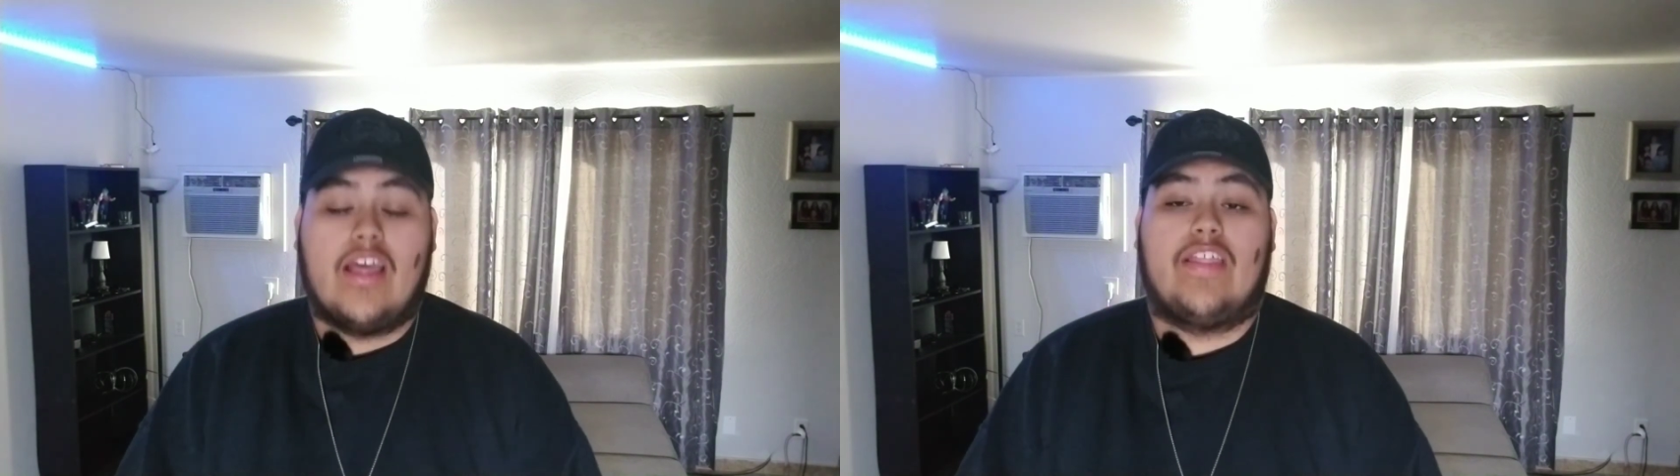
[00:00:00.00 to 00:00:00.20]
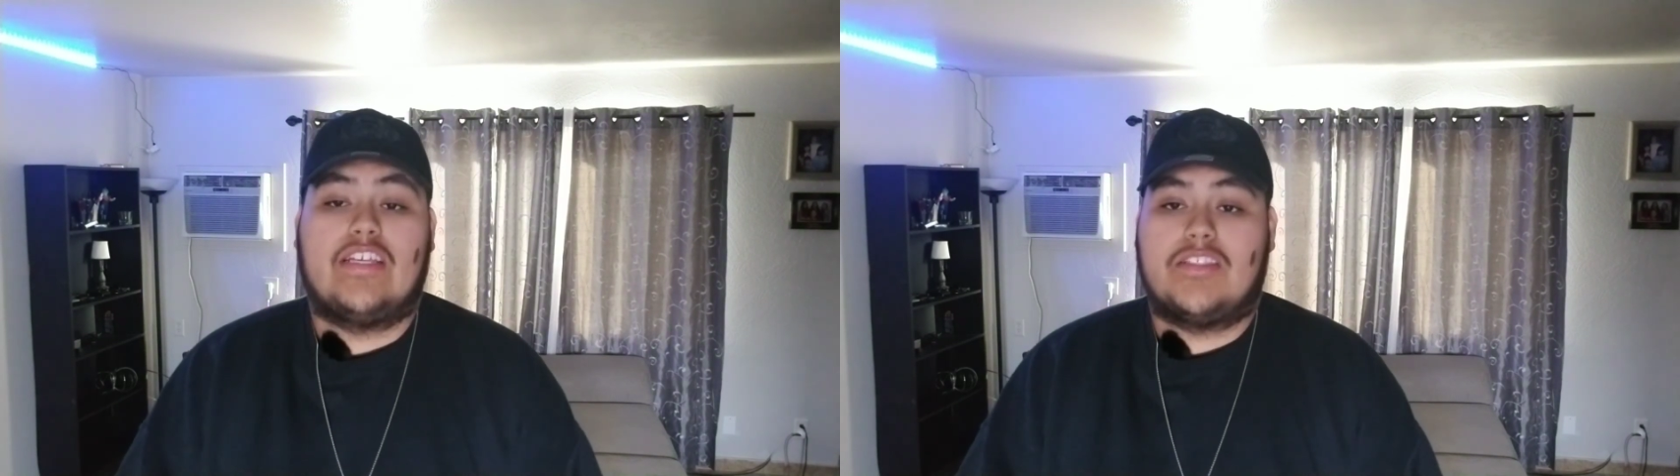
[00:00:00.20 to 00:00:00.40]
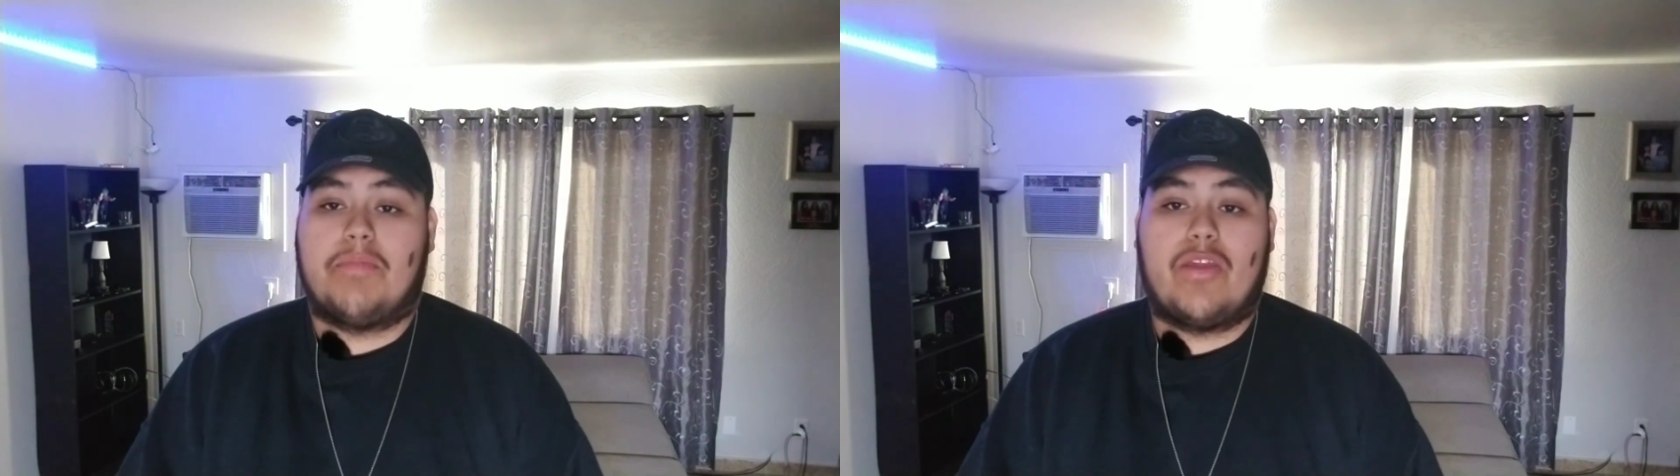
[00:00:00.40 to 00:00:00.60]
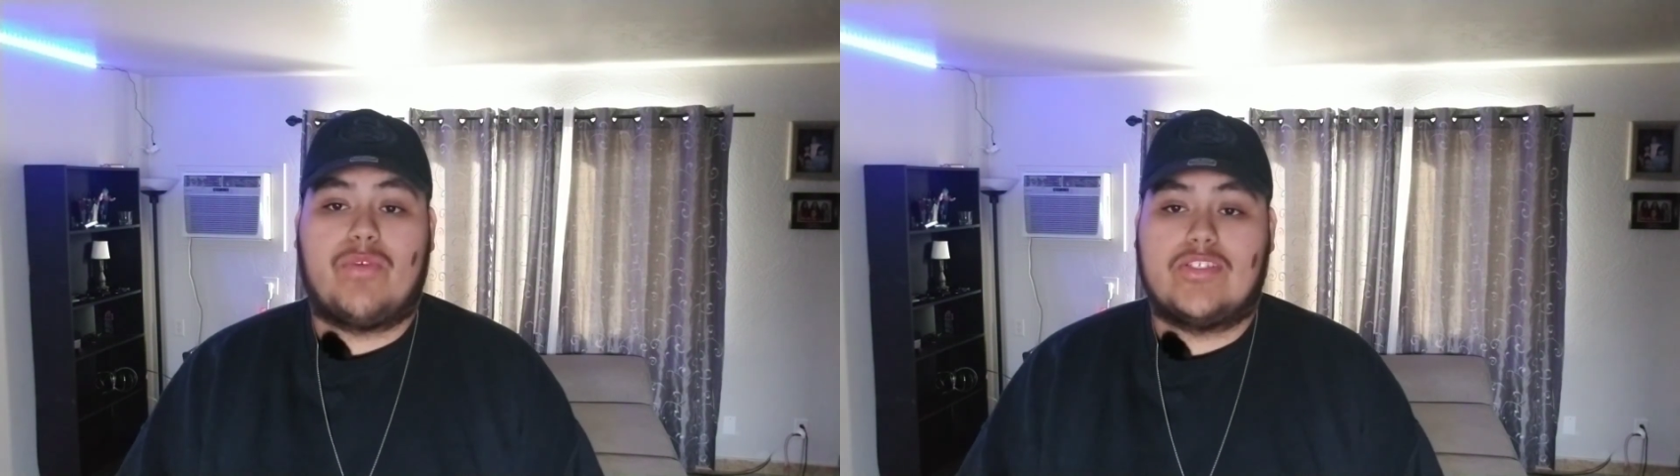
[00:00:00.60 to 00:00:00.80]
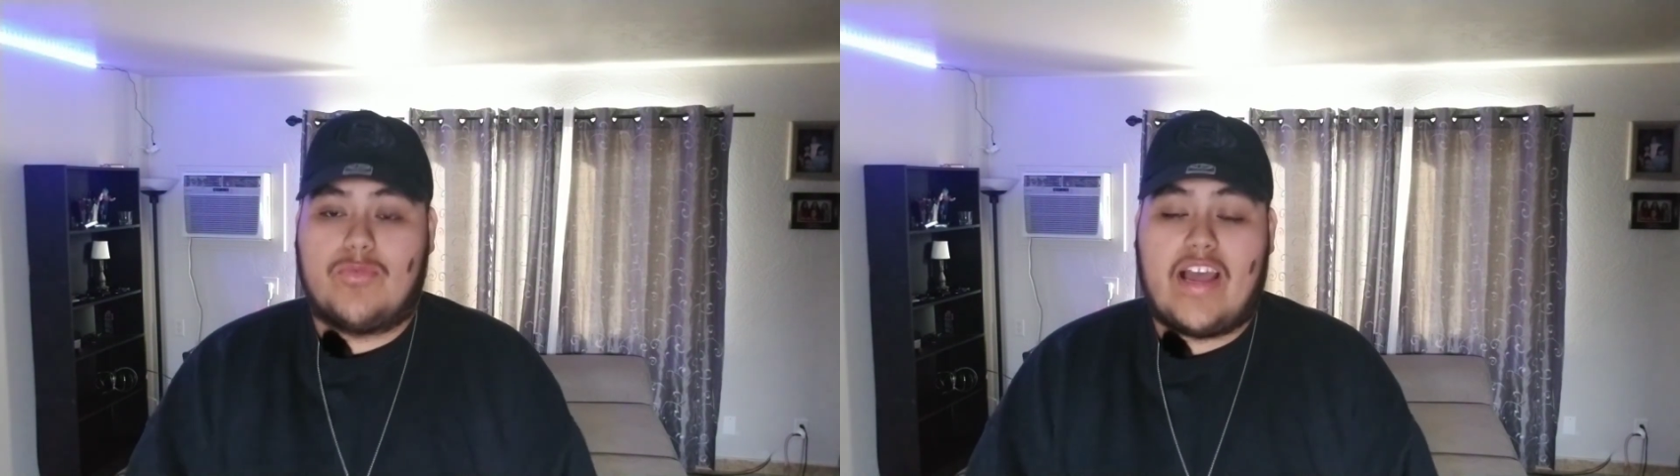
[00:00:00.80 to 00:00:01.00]
that's the main
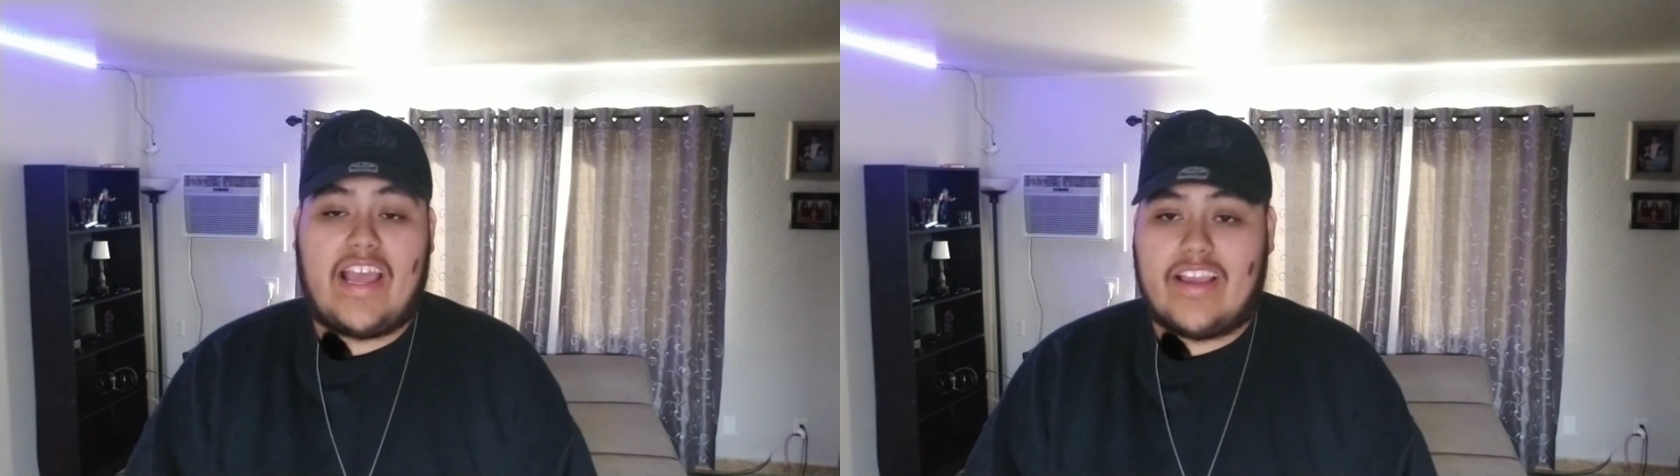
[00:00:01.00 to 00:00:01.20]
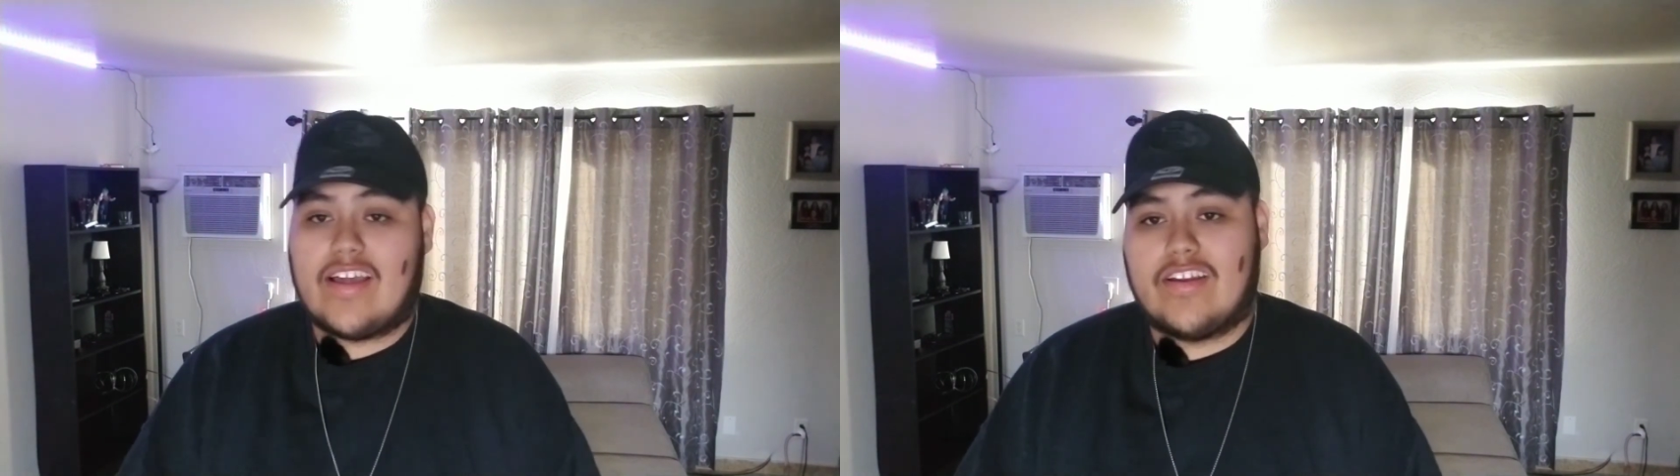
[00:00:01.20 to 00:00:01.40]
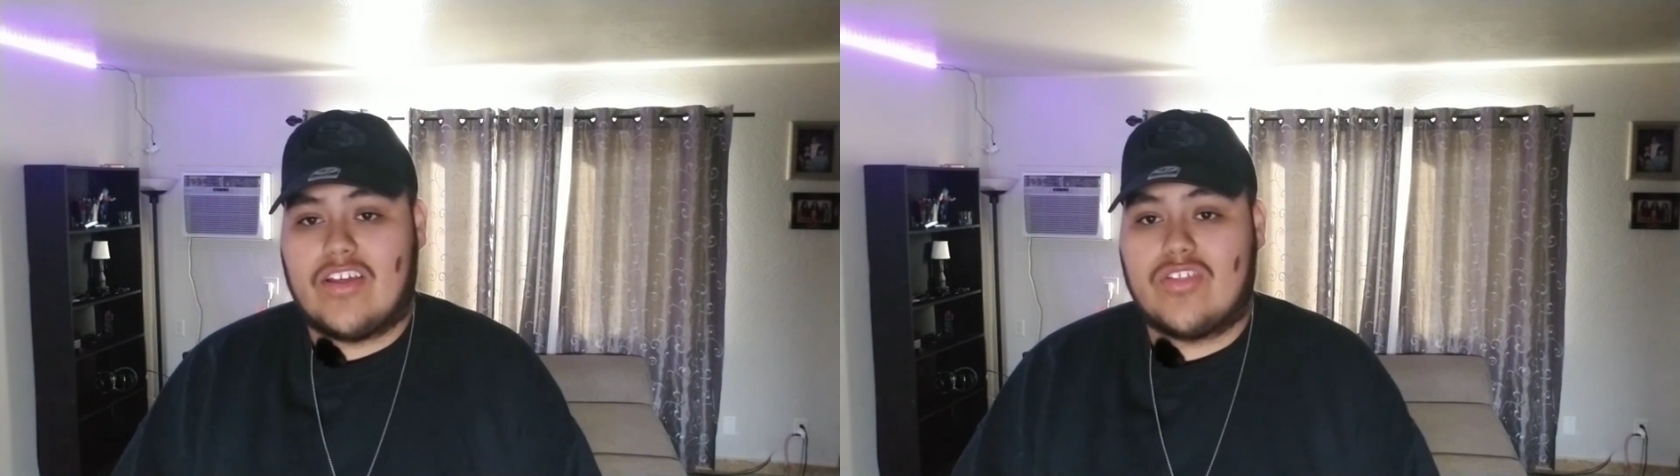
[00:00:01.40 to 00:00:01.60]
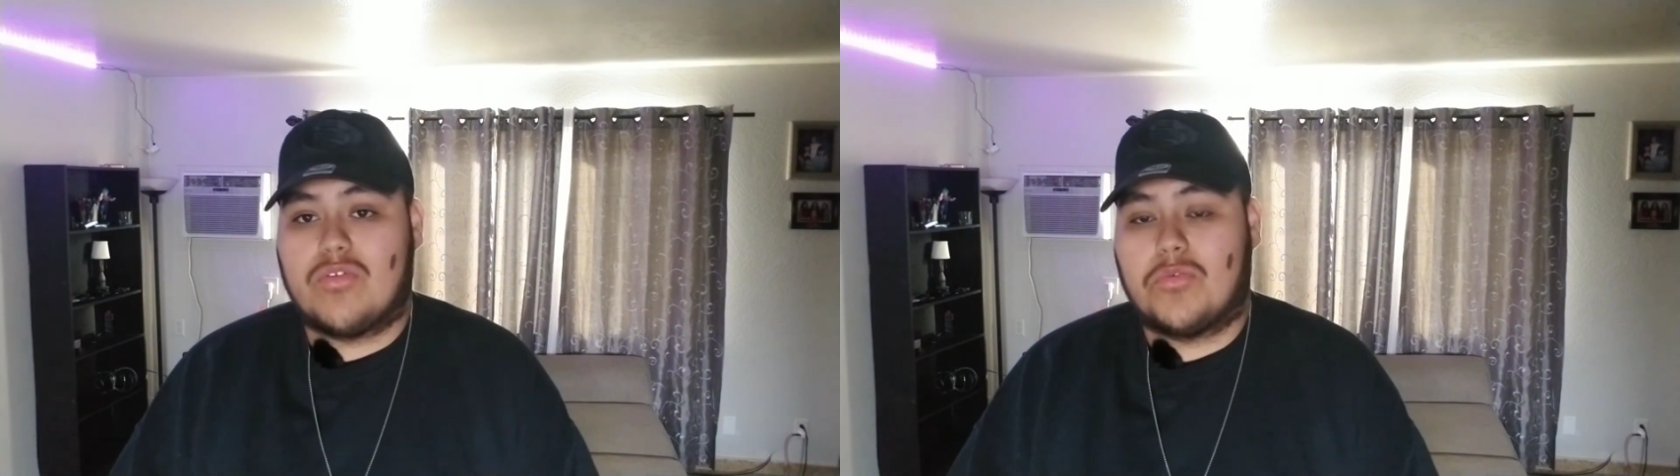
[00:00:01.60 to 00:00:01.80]
reason why I got another one.